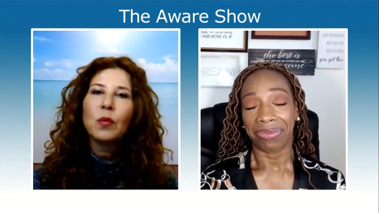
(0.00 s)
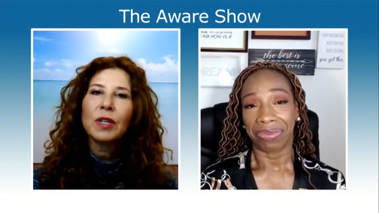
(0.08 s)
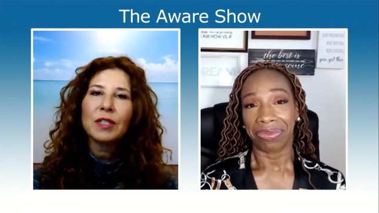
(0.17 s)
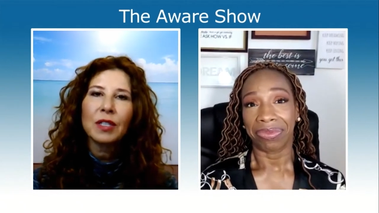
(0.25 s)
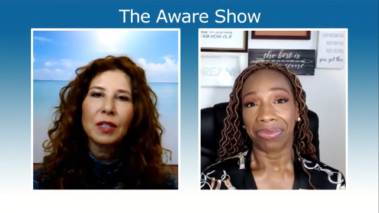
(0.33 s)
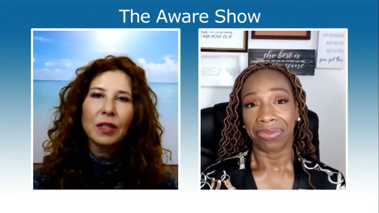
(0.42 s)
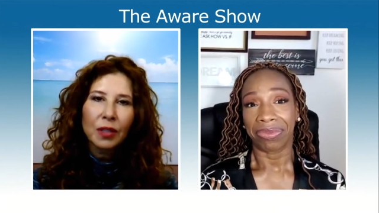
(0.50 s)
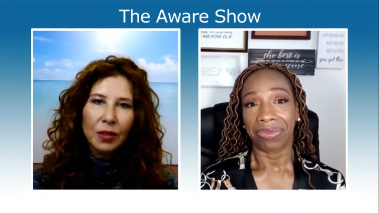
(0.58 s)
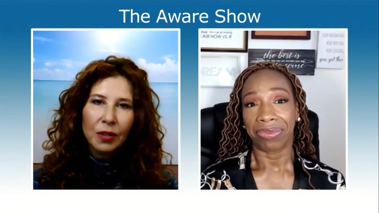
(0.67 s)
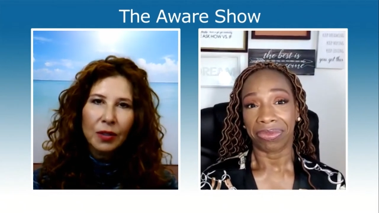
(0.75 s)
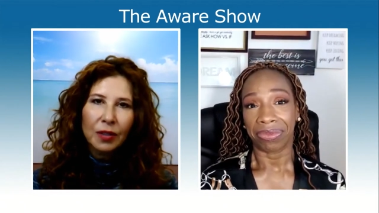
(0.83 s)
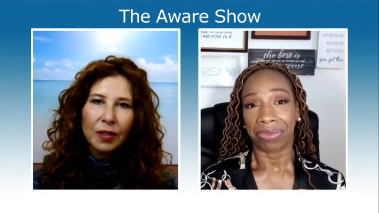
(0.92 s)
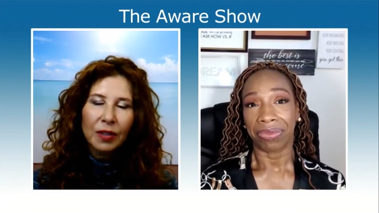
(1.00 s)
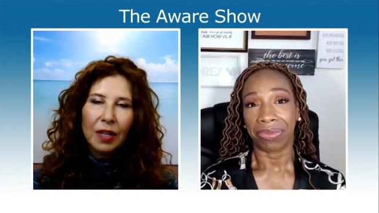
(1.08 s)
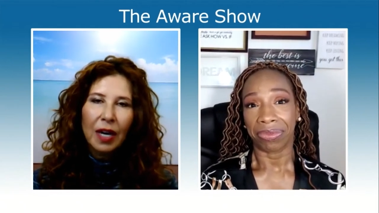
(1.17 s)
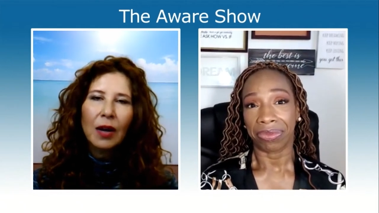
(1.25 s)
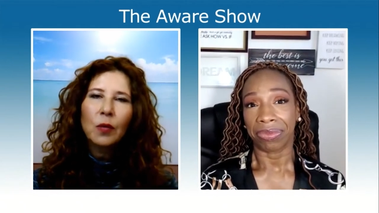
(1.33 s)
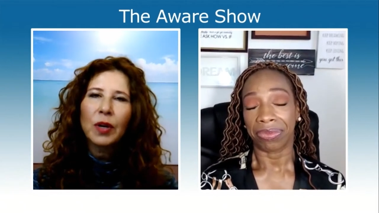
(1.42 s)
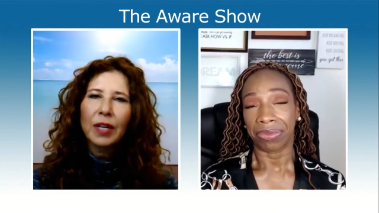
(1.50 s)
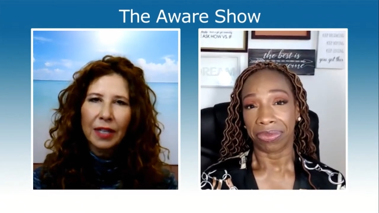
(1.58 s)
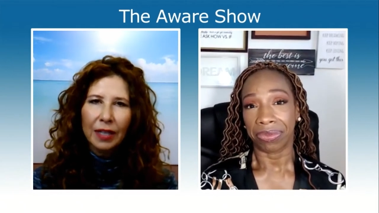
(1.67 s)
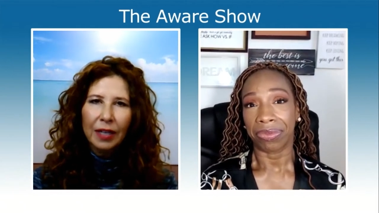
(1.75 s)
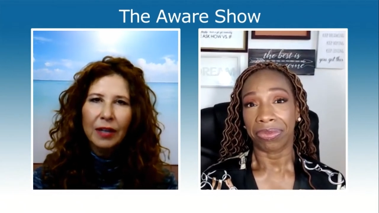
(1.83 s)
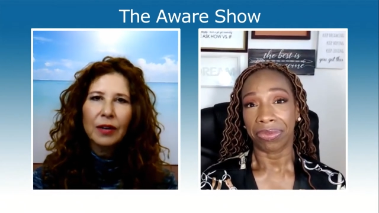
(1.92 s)
Speaker 1: I want to learn, I want to
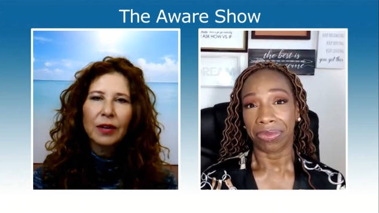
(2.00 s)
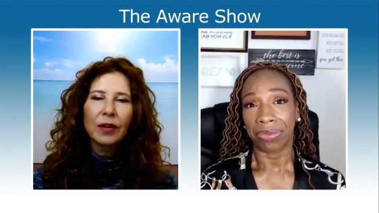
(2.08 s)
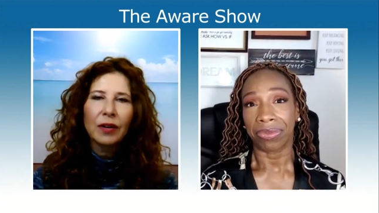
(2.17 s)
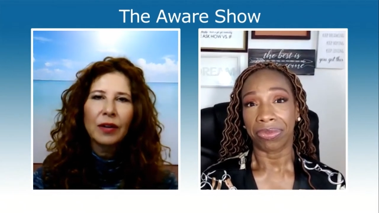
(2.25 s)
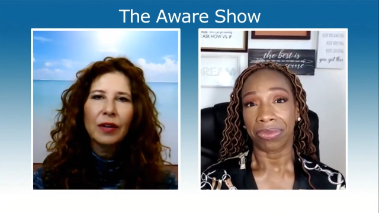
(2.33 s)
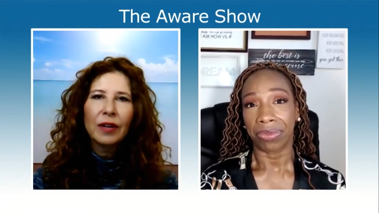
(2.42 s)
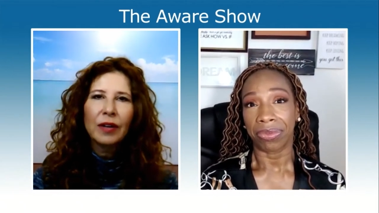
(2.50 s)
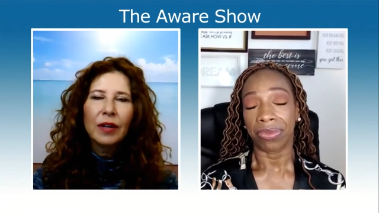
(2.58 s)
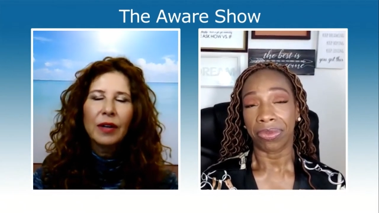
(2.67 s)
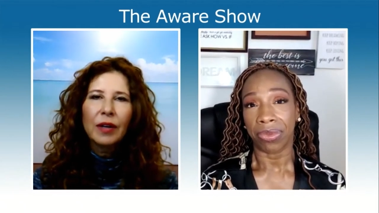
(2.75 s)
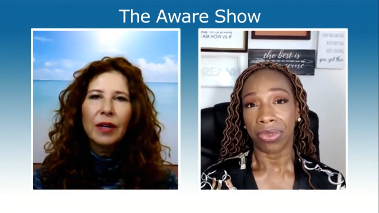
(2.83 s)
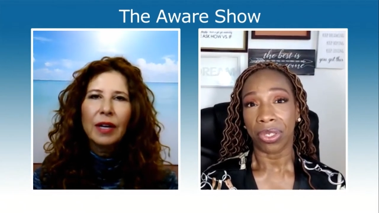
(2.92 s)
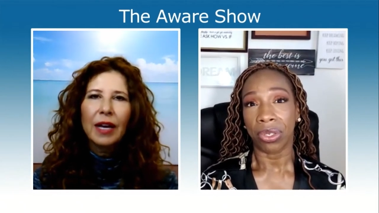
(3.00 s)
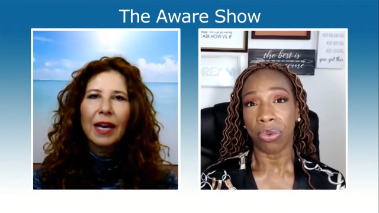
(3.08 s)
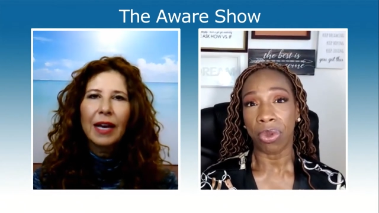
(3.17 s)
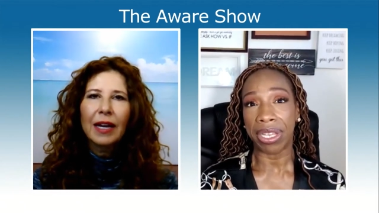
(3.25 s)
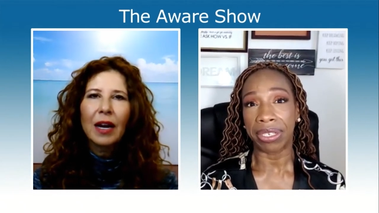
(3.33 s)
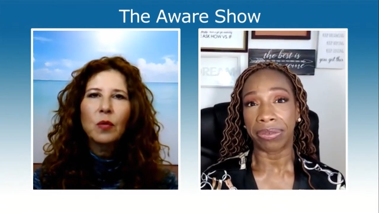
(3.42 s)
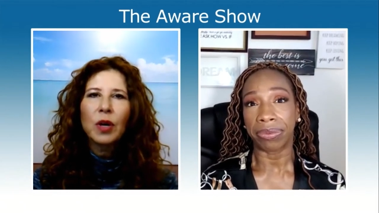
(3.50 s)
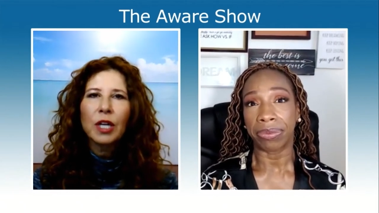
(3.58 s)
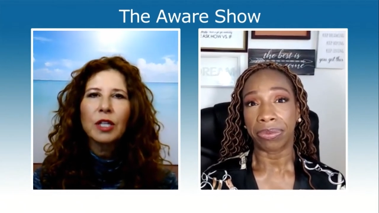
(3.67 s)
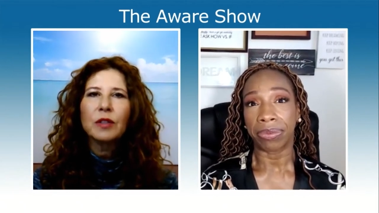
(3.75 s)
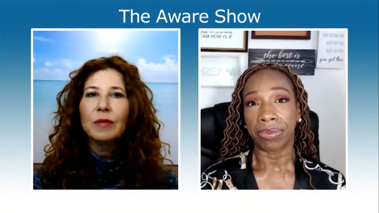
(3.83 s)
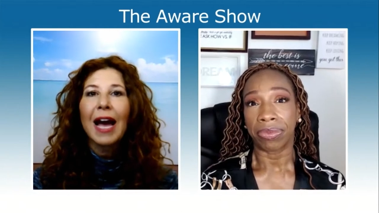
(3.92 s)
hear, and I
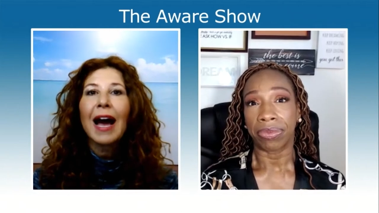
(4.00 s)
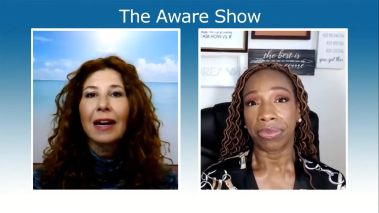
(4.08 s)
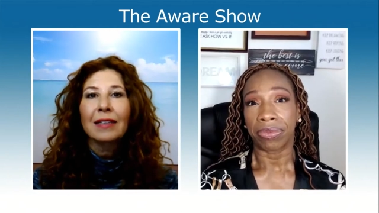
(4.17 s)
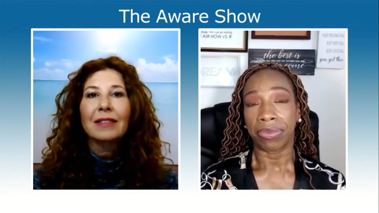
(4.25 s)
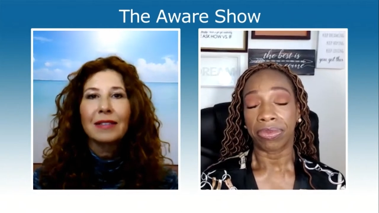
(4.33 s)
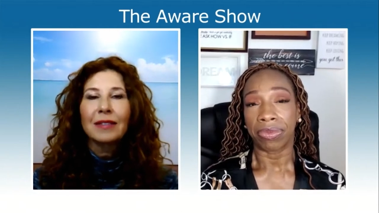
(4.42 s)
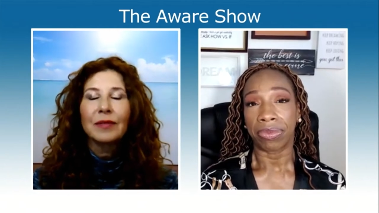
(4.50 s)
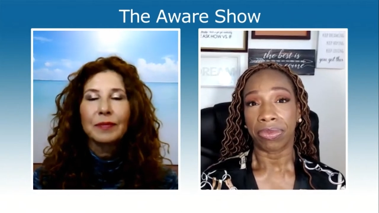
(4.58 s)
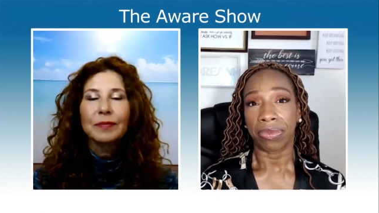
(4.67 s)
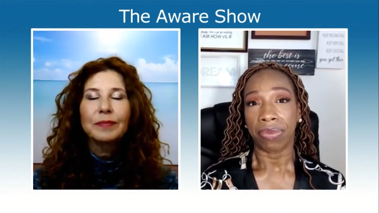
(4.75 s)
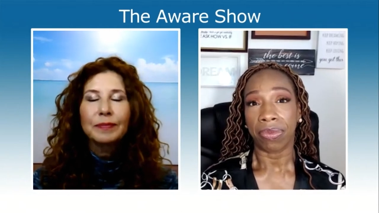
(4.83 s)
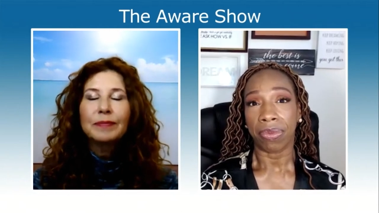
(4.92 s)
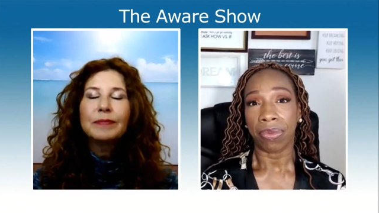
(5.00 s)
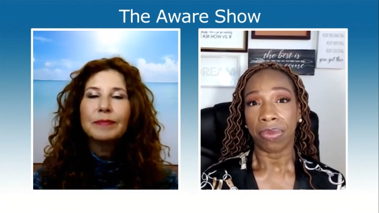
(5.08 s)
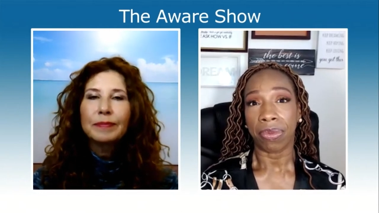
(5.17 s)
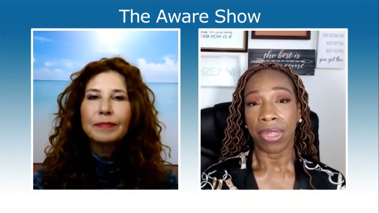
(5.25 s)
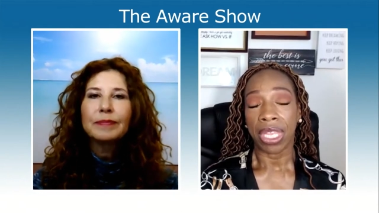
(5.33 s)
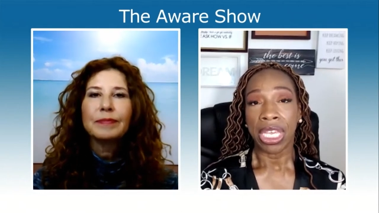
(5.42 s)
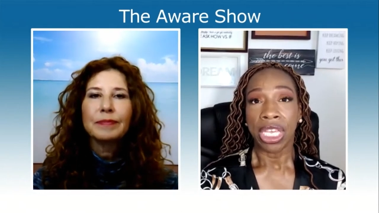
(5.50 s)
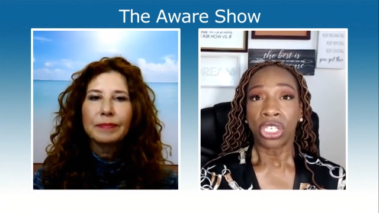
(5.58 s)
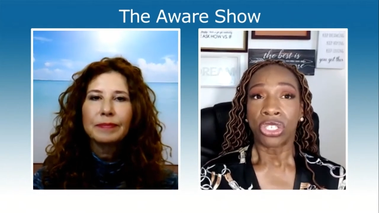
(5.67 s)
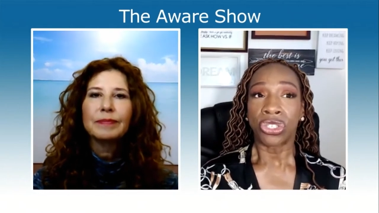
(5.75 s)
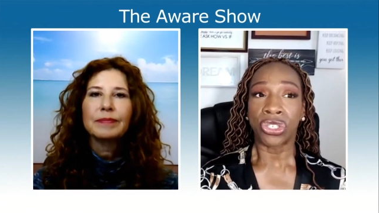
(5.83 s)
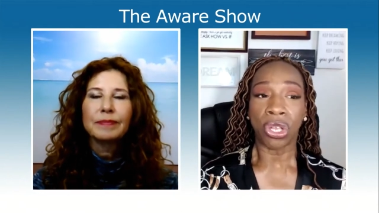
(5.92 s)
want to act.
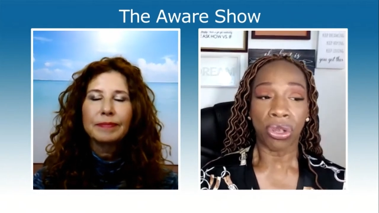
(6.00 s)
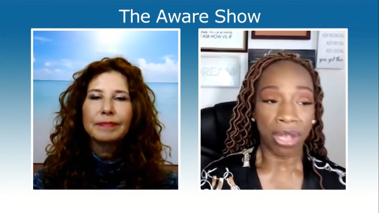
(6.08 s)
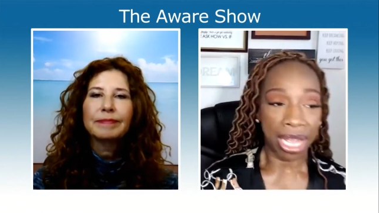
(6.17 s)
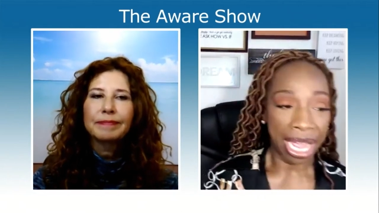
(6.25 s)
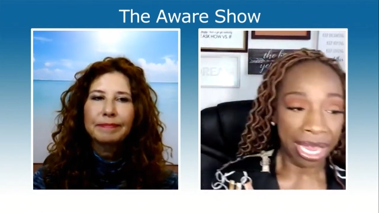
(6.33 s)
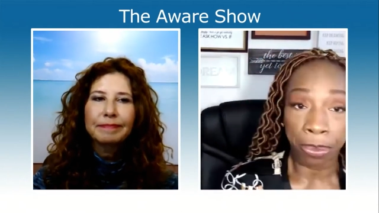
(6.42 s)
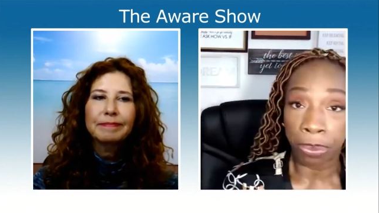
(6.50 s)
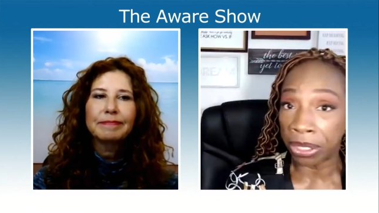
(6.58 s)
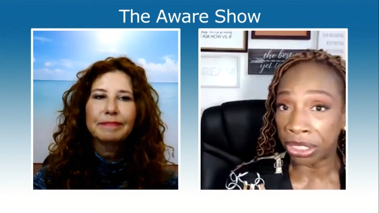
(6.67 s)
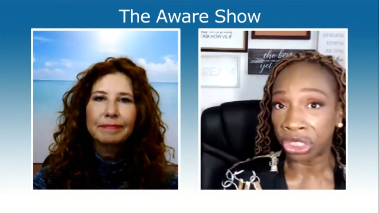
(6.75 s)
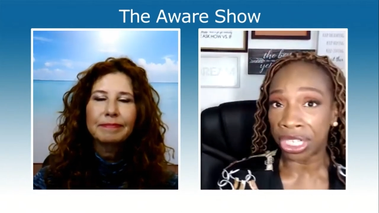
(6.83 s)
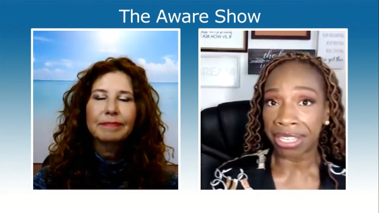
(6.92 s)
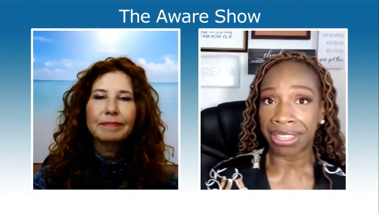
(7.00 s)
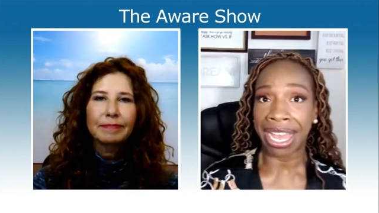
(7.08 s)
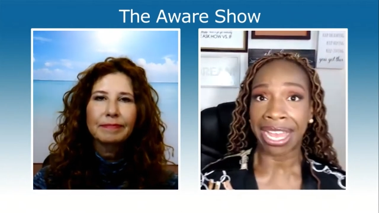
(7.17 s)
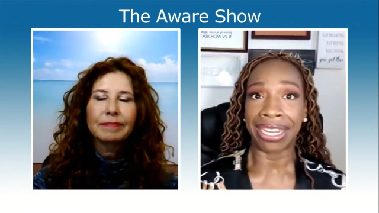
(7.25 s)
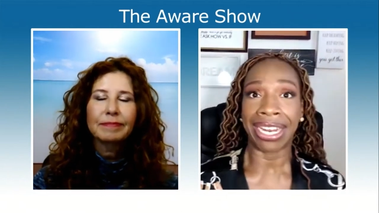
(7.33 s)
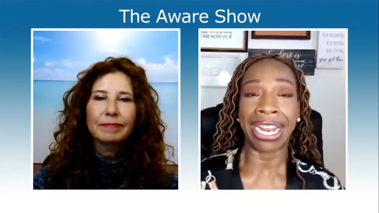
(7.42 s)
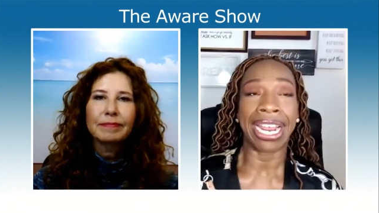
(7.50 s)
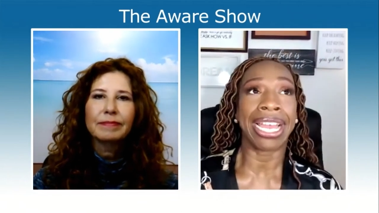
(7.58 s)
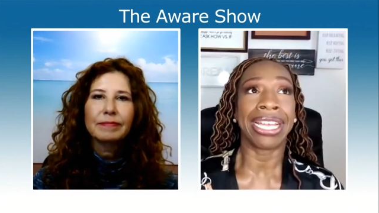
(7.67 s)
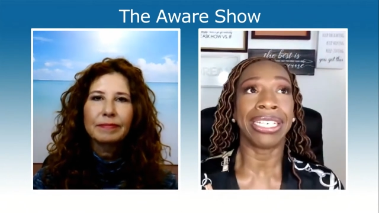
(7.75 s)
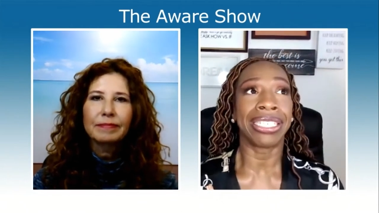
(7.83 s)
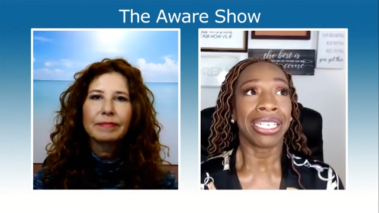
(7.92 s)
Speaker 2: So I appreciate that.
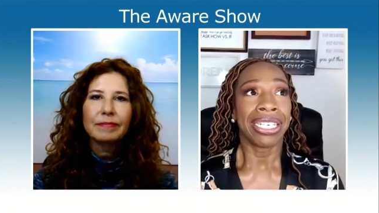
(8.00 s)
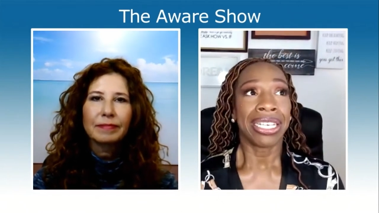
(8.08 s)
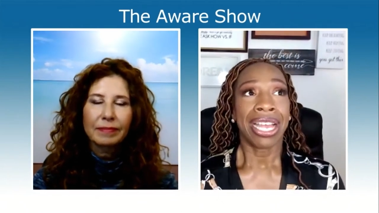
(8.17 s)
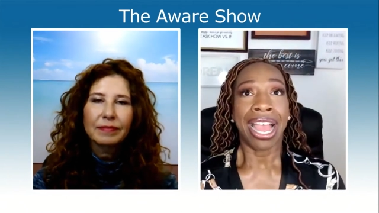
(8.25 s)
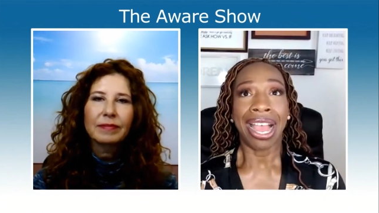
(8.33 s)
And